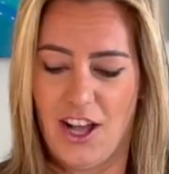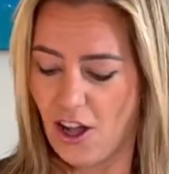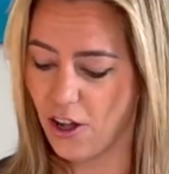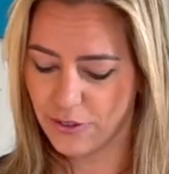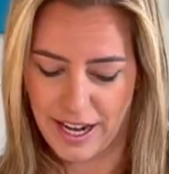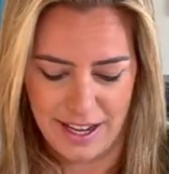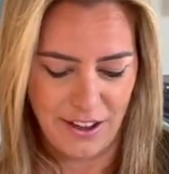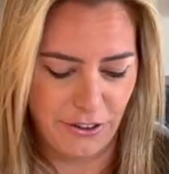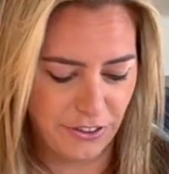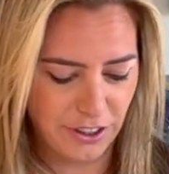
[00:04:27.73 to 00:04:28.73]
All right,
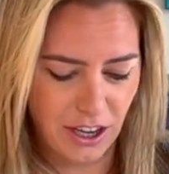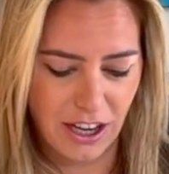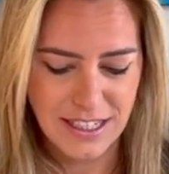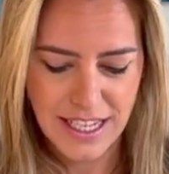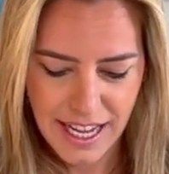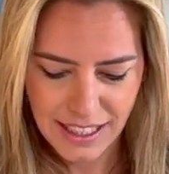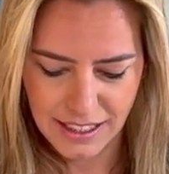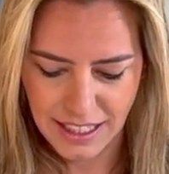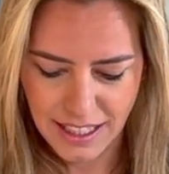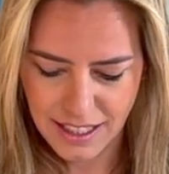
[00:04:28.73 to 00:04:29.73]
for our
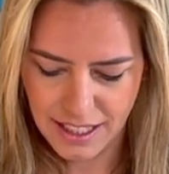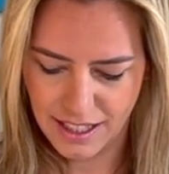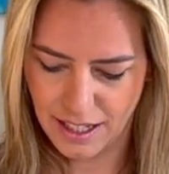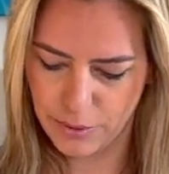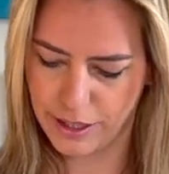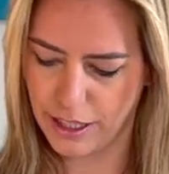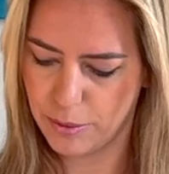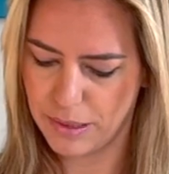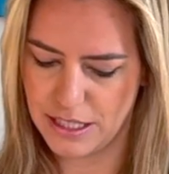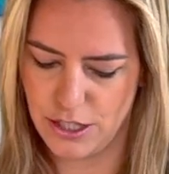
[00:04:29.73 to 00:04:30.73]
technique that we're going
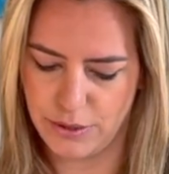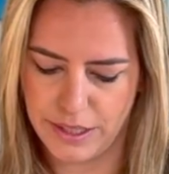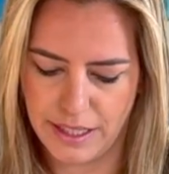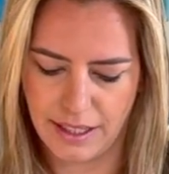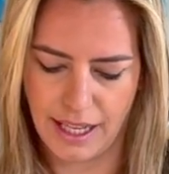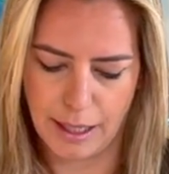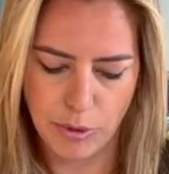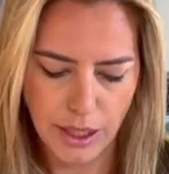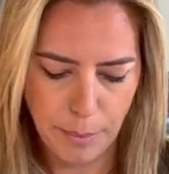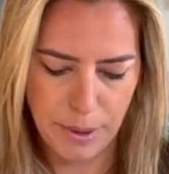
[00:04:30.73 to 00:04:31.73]
to be doing, I'm
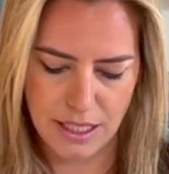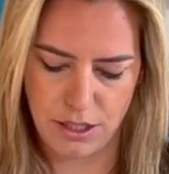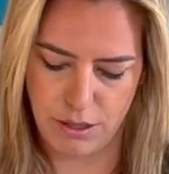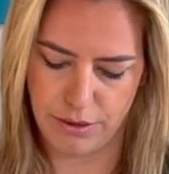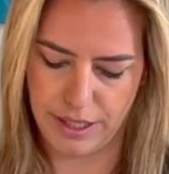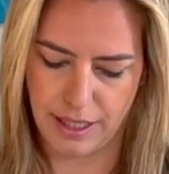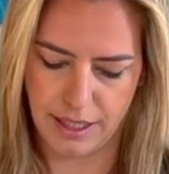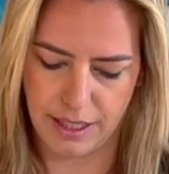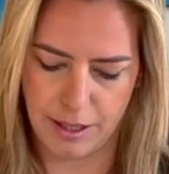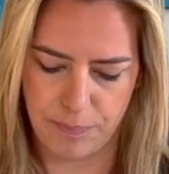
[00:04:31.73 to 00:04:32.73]
going to be
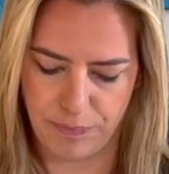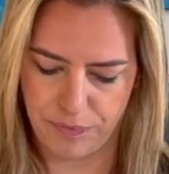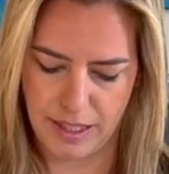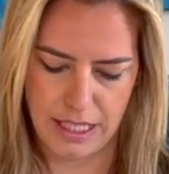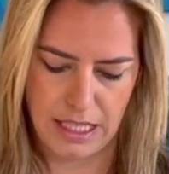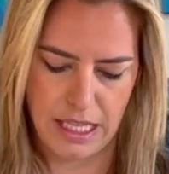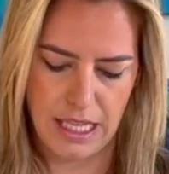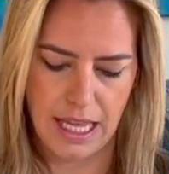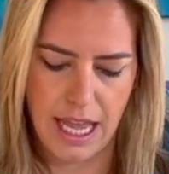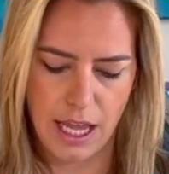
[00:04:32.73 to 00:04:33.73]
doing
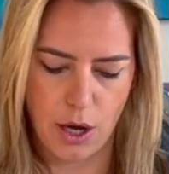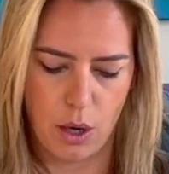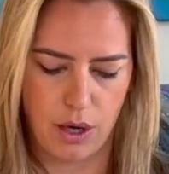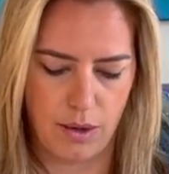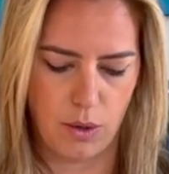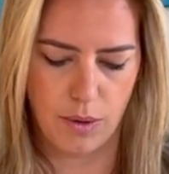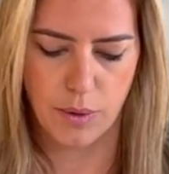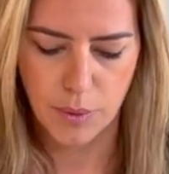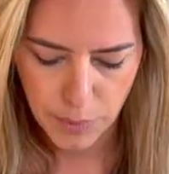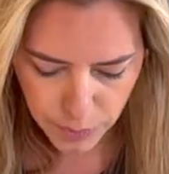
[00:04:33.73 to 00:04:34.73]
a
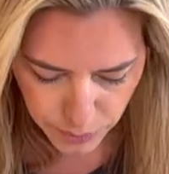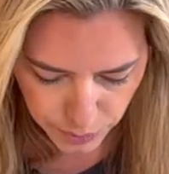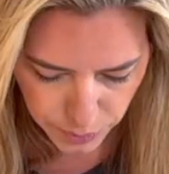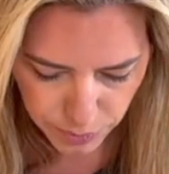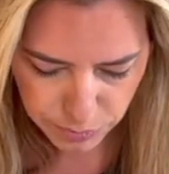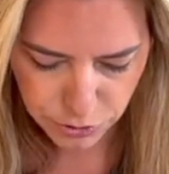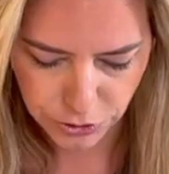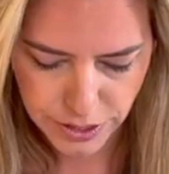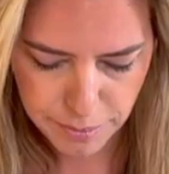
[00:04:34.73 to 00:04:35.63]
dirty